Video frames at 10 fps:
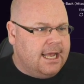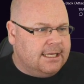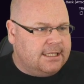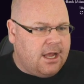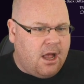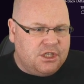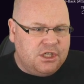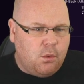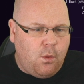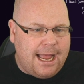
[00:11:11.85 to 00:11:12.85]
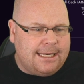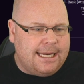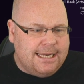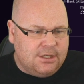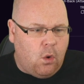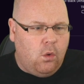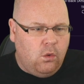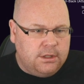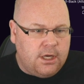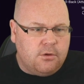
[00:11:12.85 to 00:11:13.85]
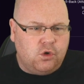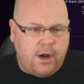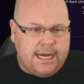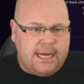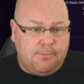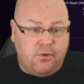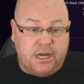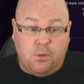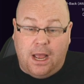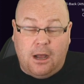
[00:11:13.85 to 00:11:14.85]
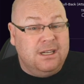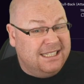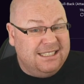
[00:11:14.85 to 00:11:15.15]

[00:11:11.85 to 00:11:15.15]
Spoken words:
Assad Jawad is also training pretty well.